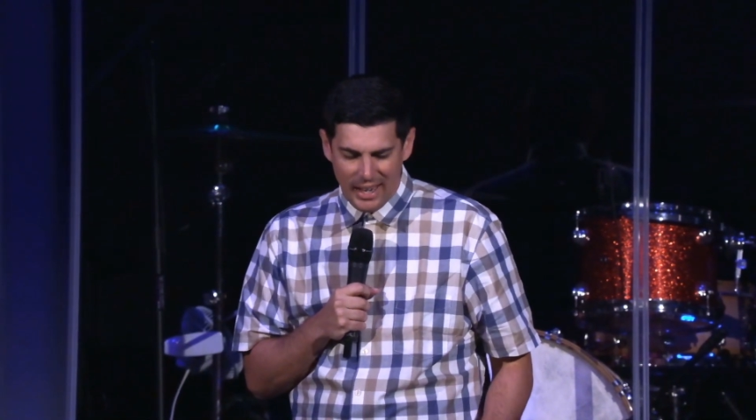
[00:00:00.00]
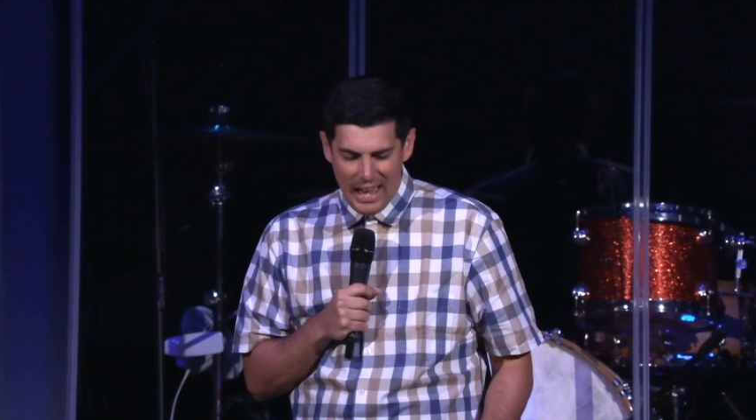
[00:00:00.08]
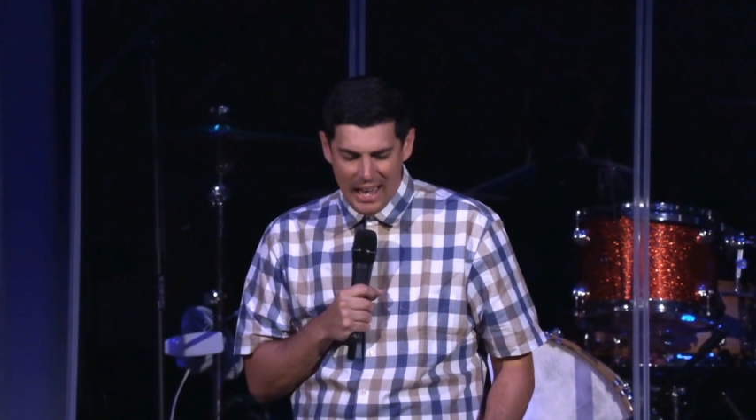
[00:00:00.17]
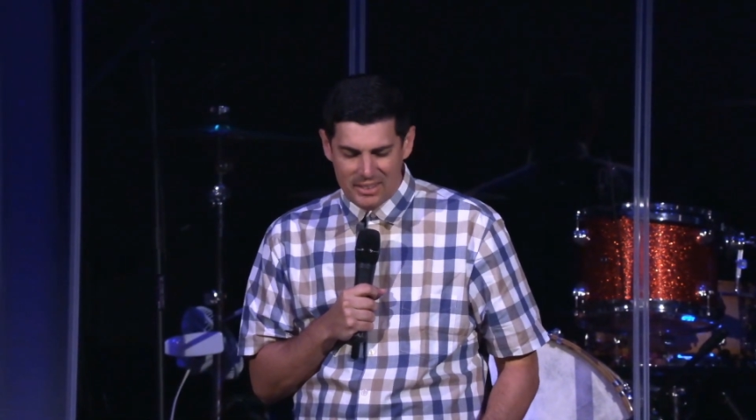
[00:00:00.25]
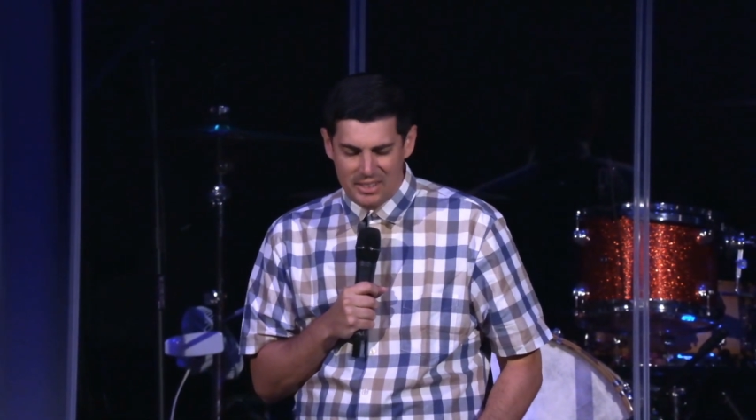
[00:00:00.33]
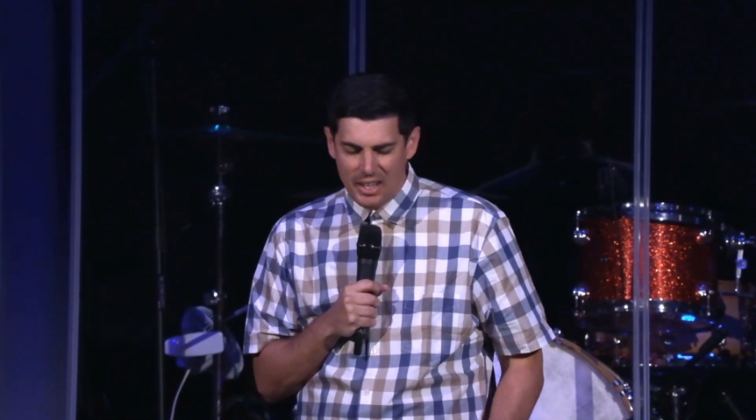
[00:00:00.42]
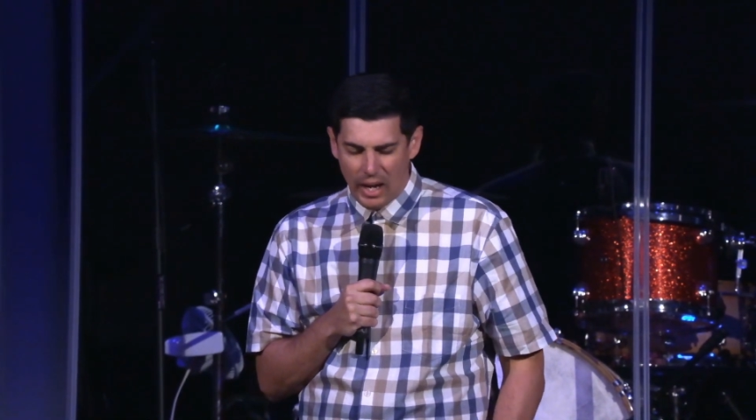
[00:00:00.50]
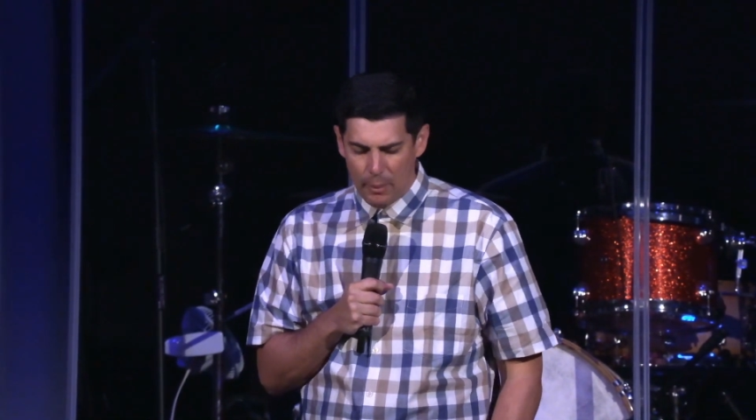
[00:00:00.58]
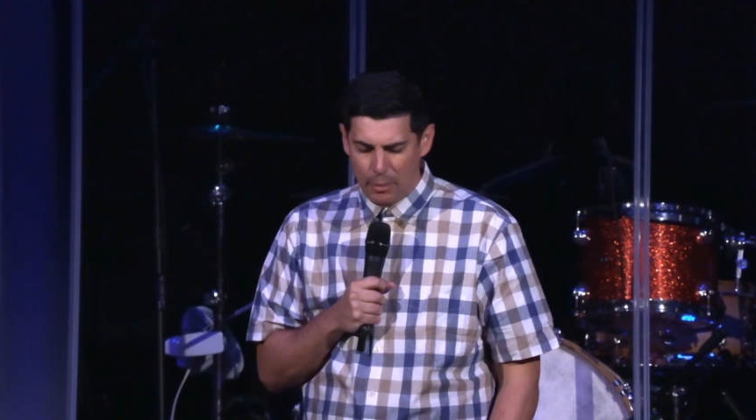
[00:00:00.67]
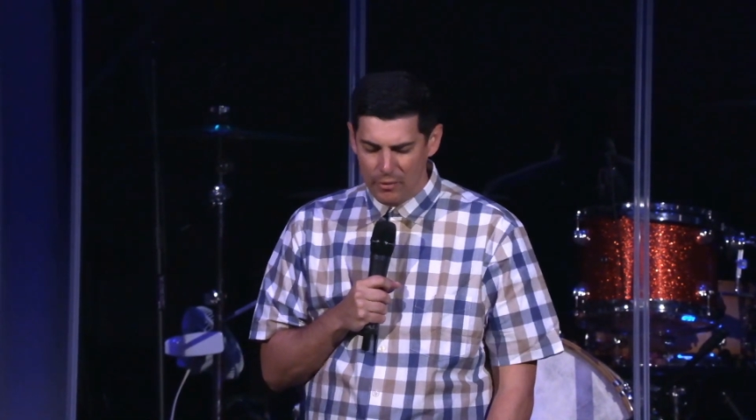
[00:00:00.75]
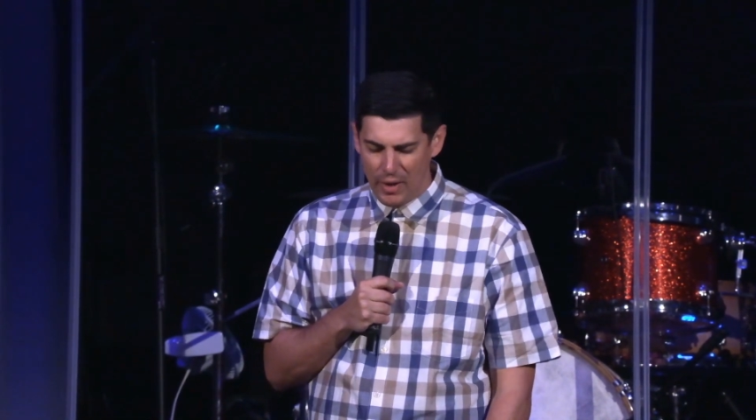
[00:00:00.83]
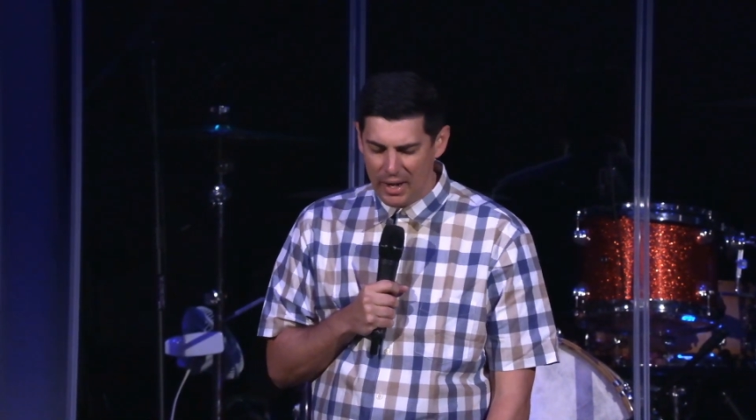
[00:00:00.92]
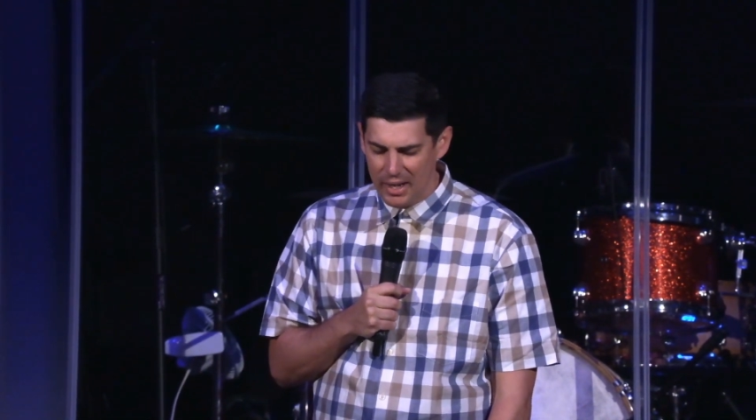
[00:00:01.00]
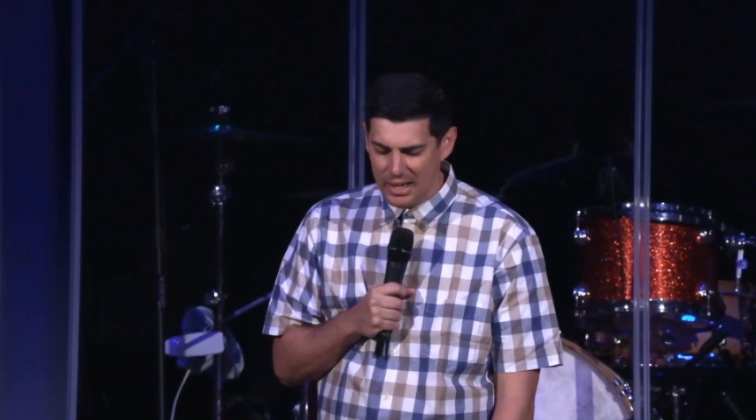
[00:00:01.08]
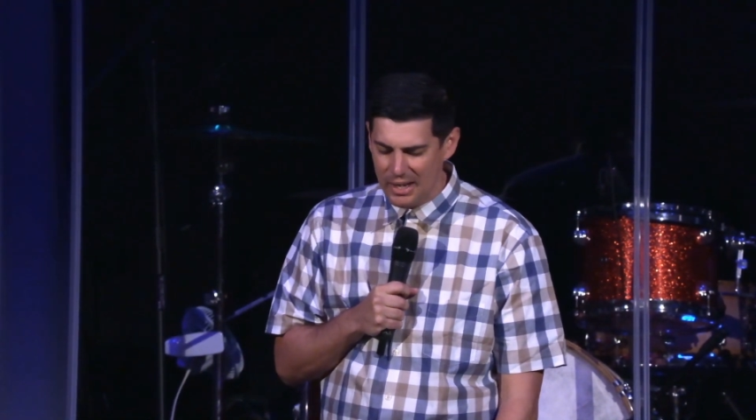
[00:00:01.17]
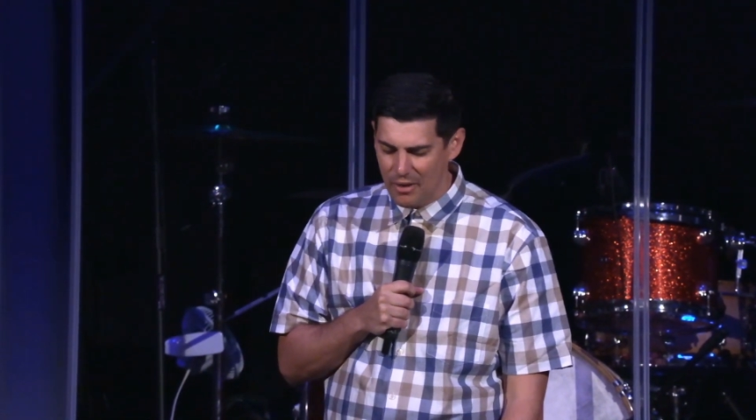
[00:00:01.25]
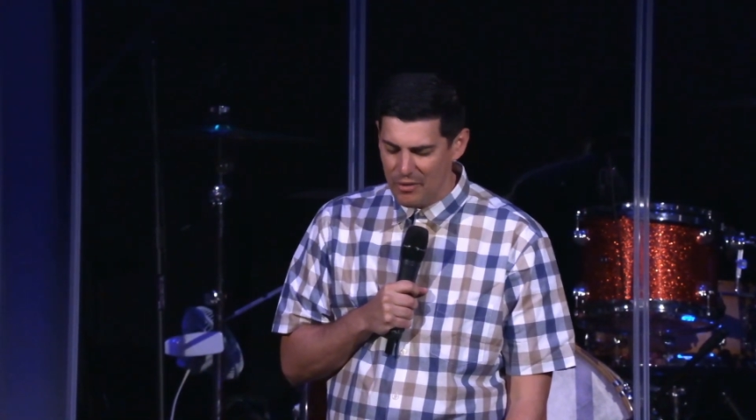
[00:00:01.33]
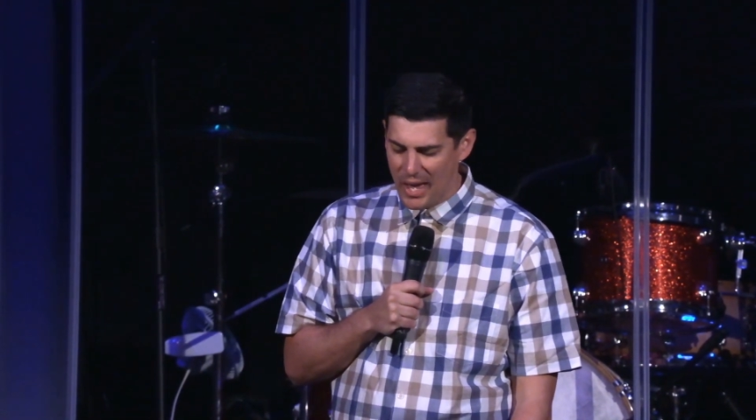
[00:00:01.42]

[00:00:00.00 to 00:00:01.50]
Has God provided enough